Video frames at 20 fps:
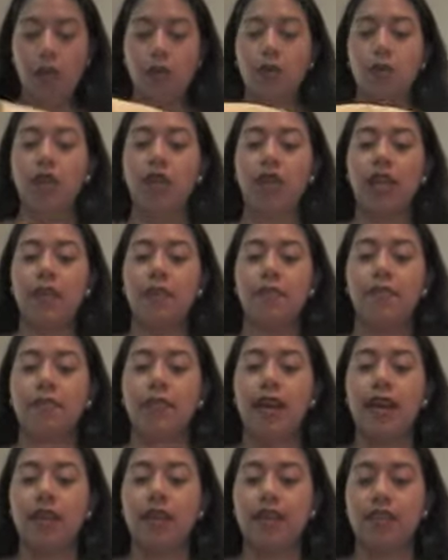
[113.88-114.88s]
Putting it
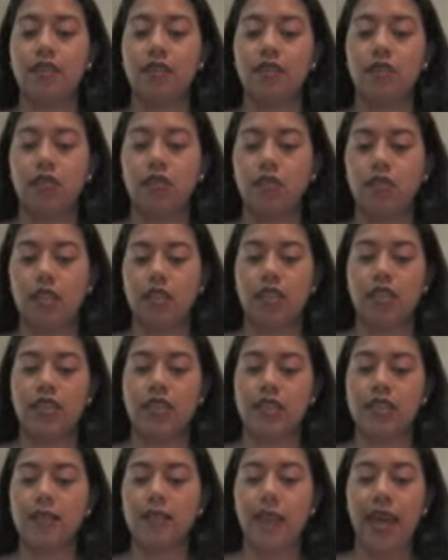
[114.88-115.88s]
back into the
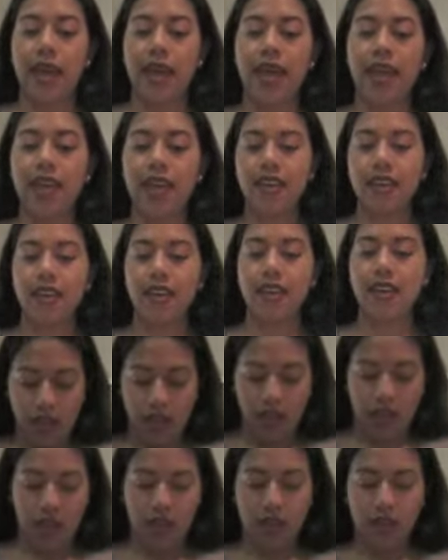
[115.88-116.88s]
dust bag
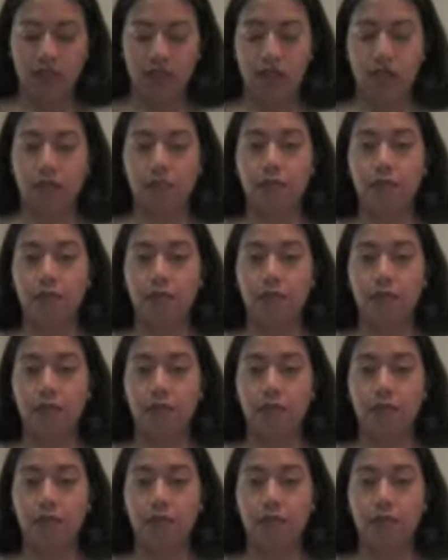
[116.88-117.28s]
and into the